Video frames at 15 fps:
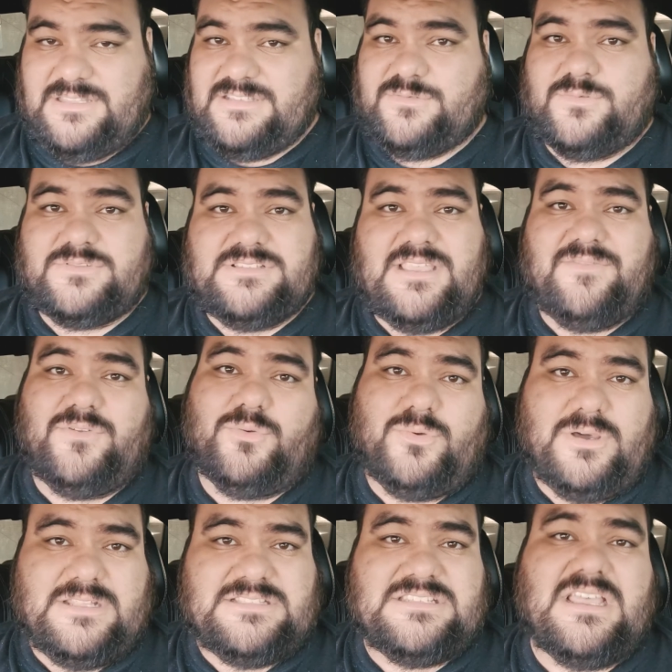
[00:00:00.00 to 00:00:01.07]
This will save
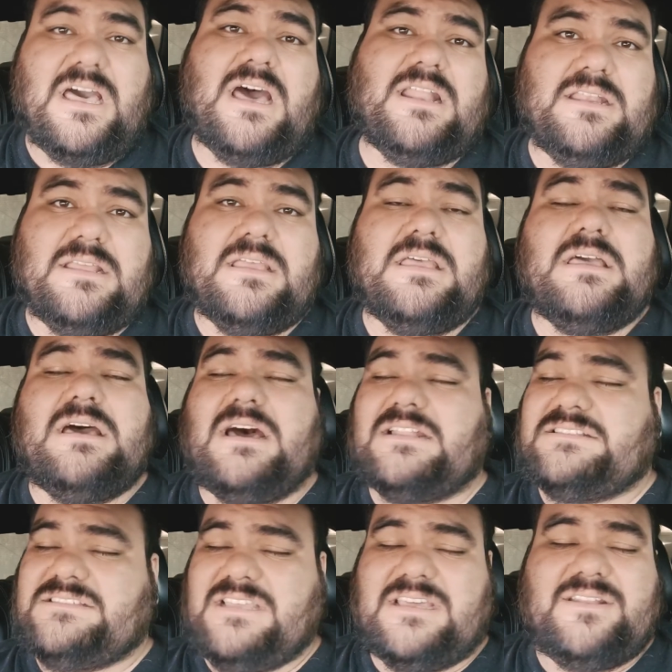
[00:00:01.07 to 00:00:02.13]
you a ton
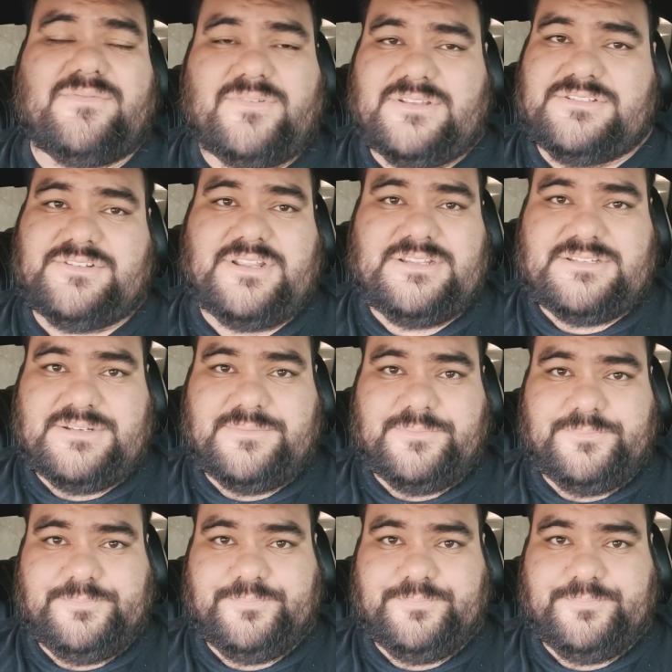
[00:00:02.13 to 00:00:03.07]
of frustration.